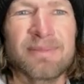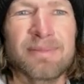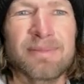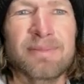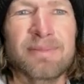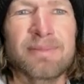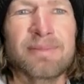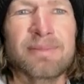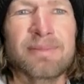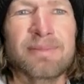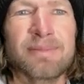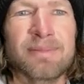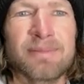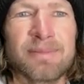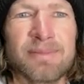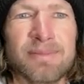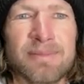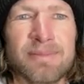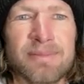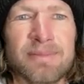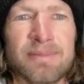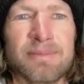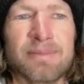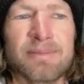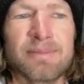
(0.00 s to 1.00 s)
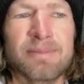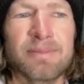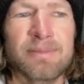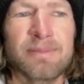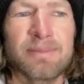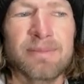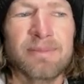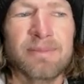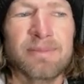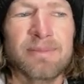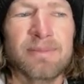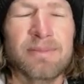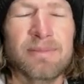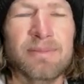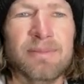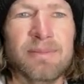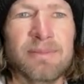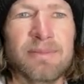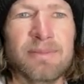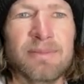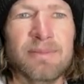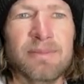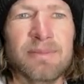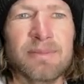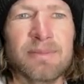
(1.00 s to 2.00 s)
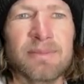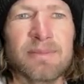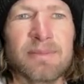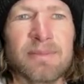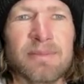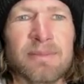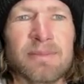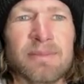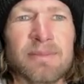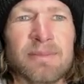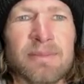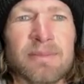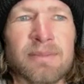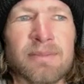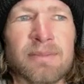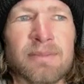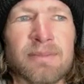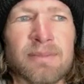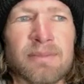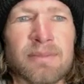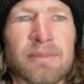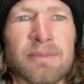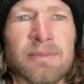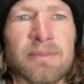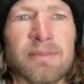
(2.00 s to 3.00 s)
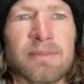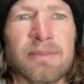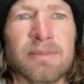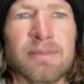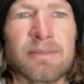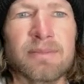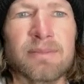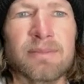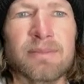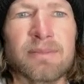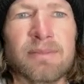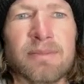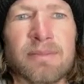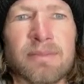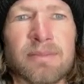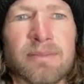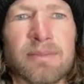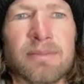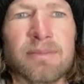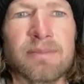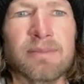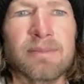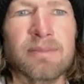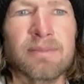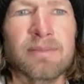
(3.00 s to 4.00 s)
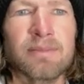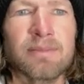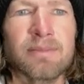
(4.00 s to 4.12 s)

This person isn't speaking.